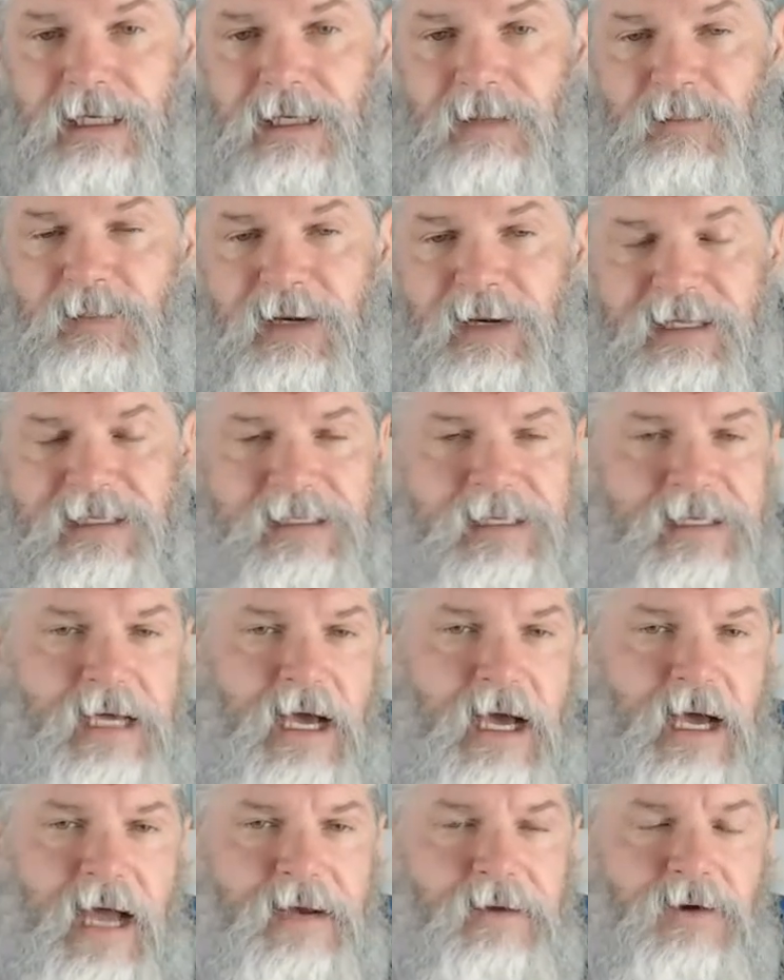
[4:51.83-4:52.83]
But
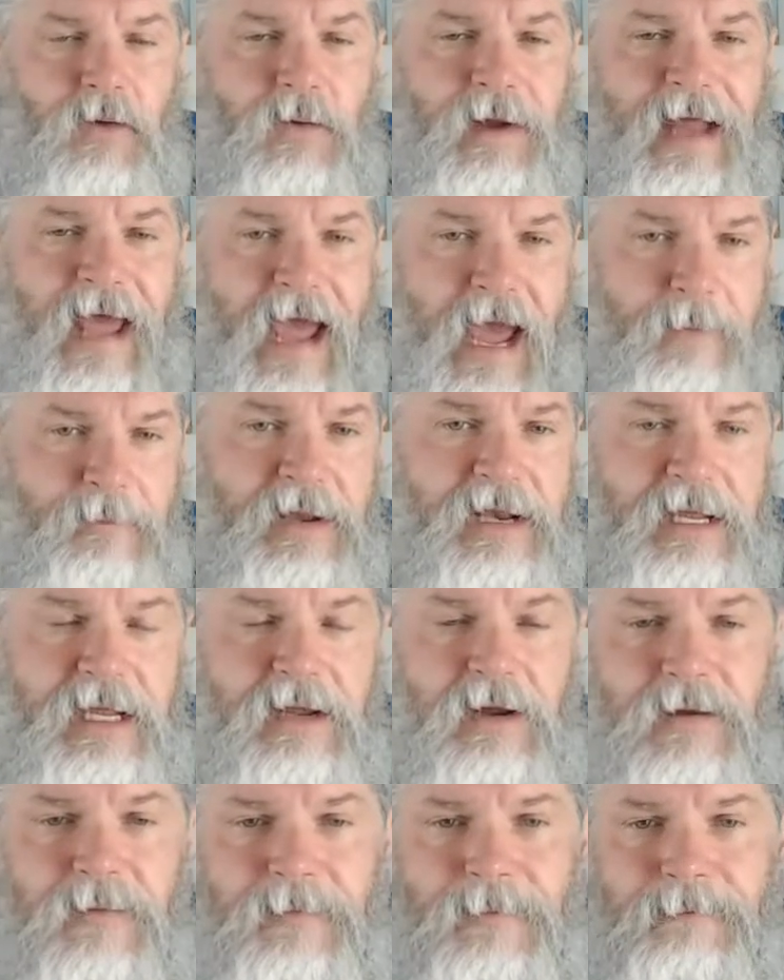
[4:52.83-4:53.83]
I don't know what happened
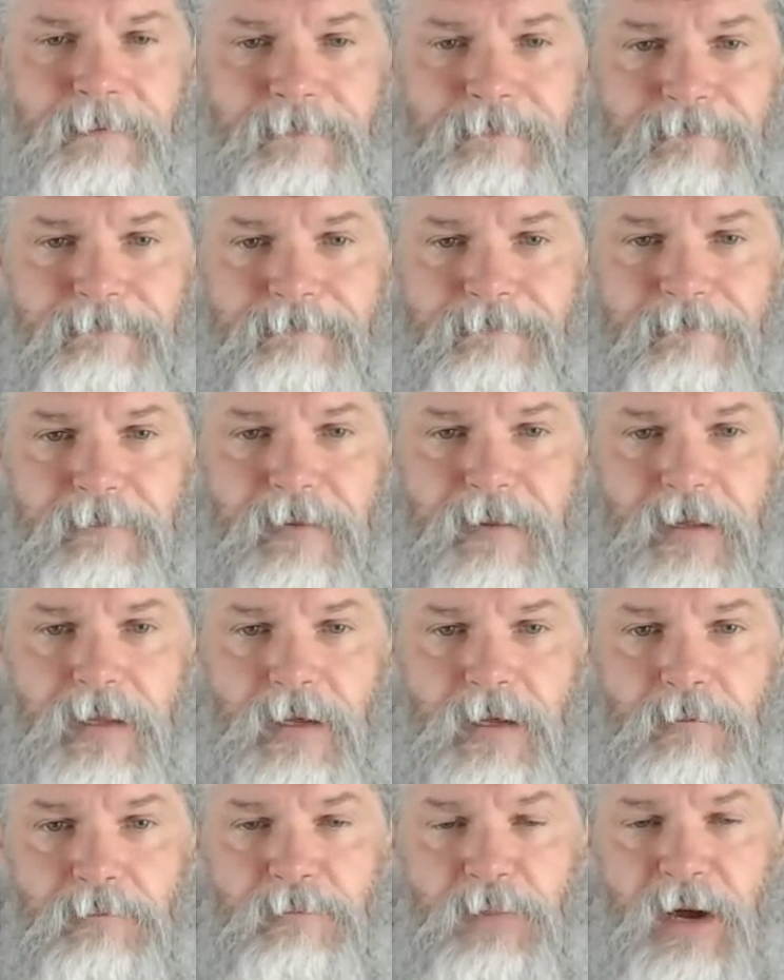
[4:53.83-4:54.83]
here,
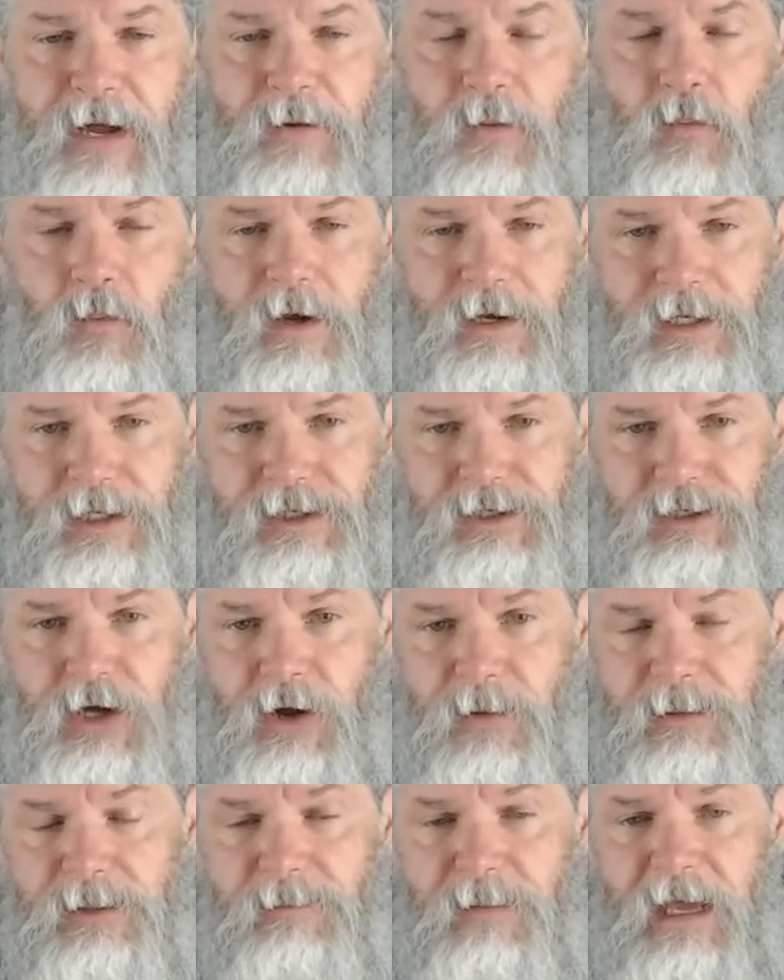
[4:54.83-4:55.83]
but what
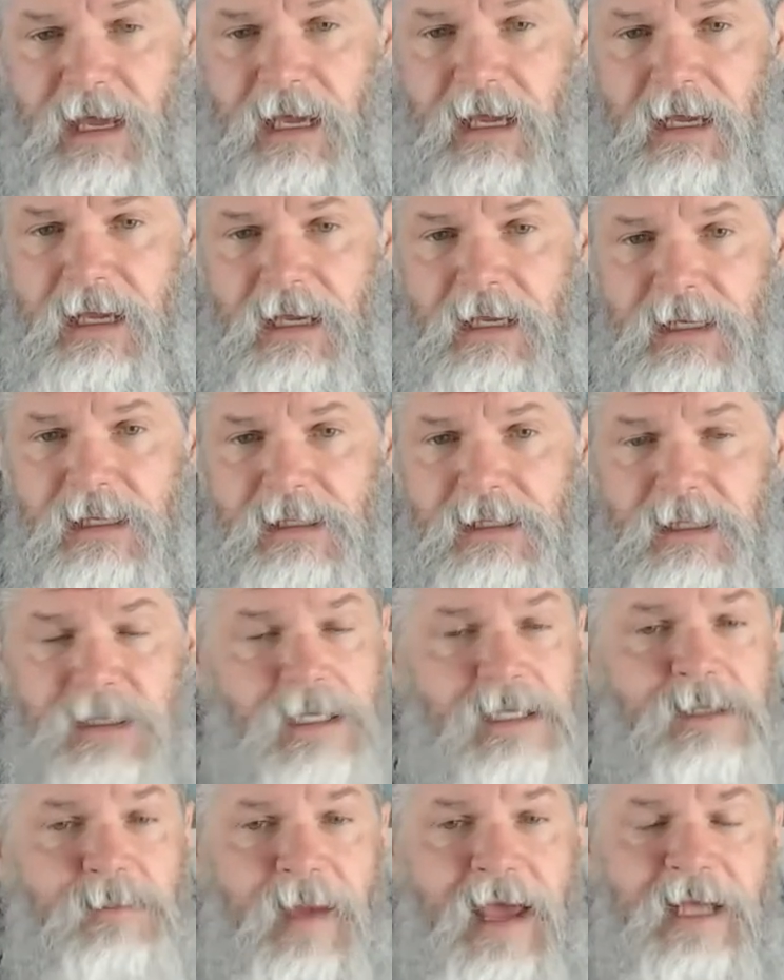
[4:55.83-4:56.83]
disturbs me is
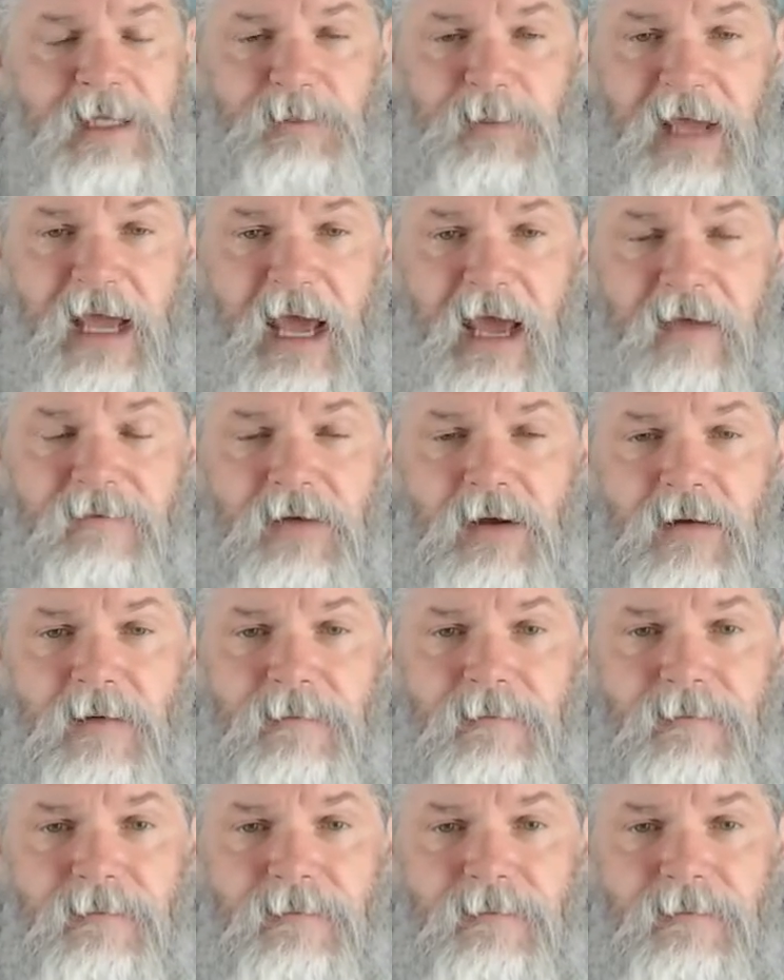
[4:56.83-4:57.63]
this man's behavior,